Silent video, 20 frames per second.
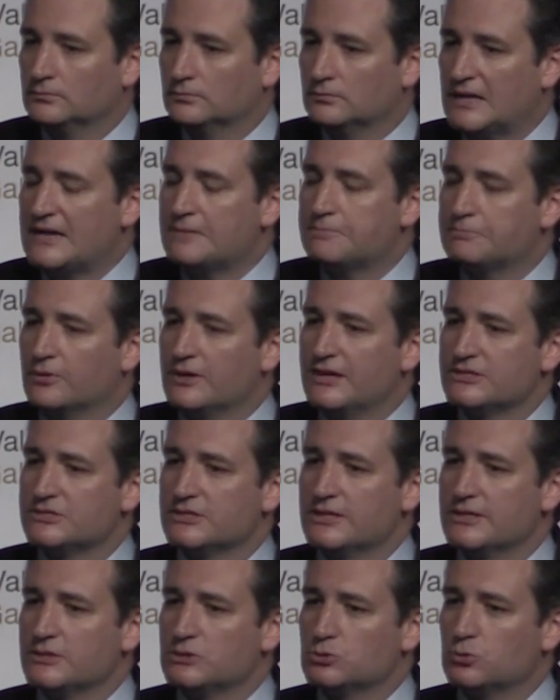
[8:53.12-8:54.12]
that
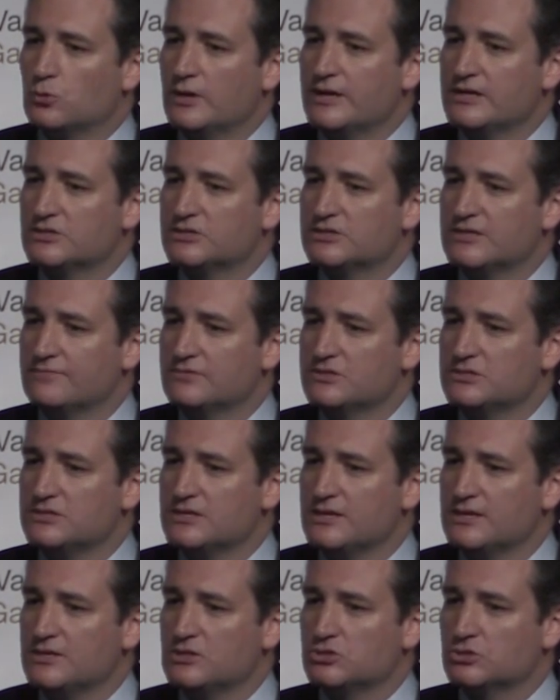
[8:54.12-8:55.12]
president in
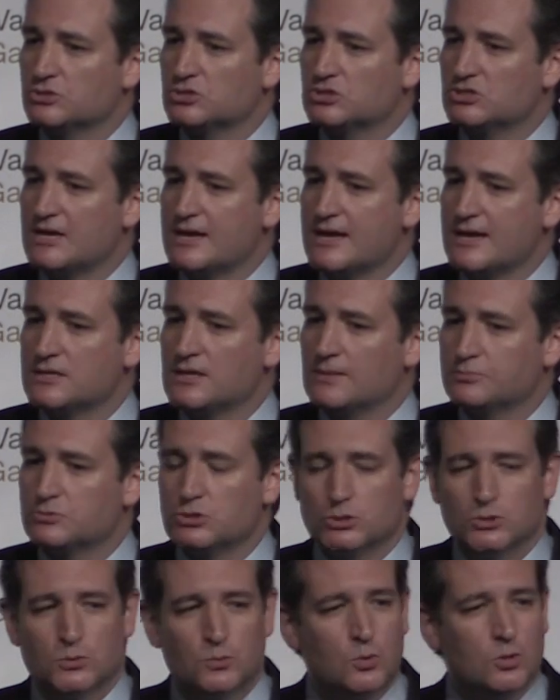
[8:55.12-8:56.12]
2017 should stand up
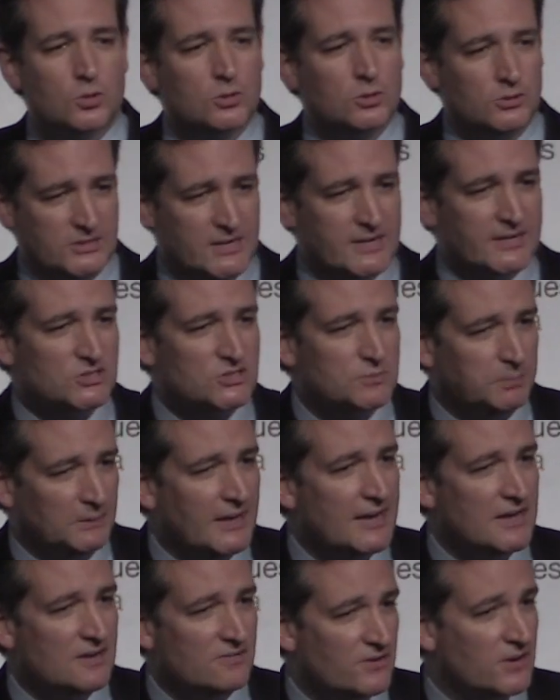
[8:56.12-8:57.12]
to the world and
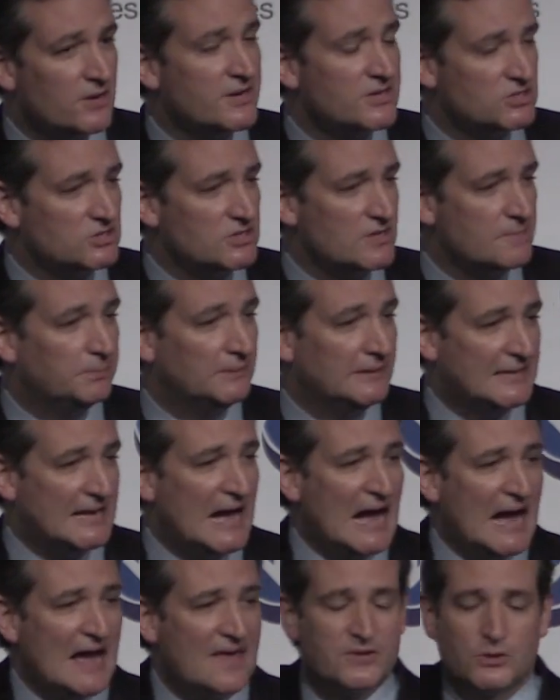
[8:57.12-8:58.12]
explain very simply,
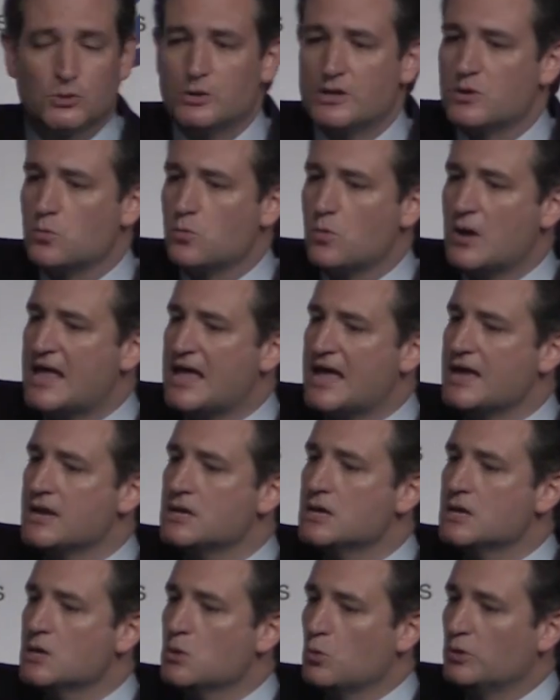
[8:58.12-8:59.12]
either
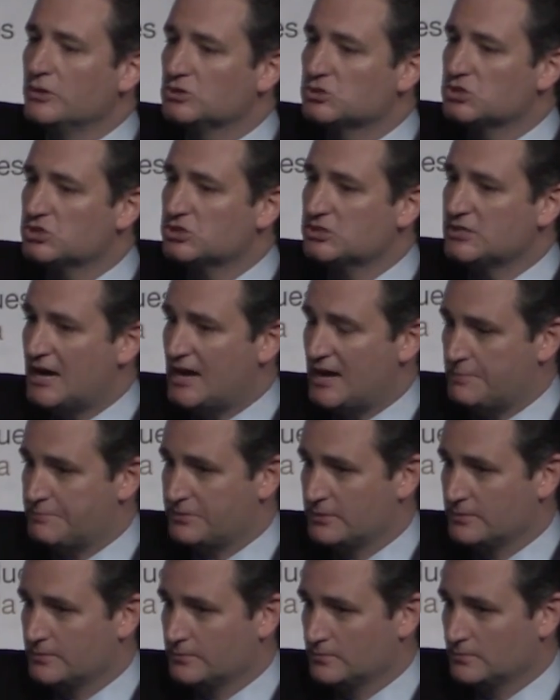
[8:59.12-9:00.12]
Iran will stop
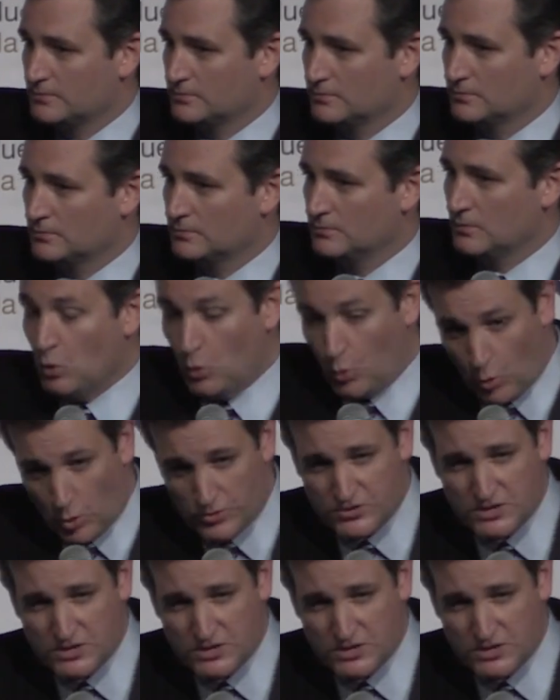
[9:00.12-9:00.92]
or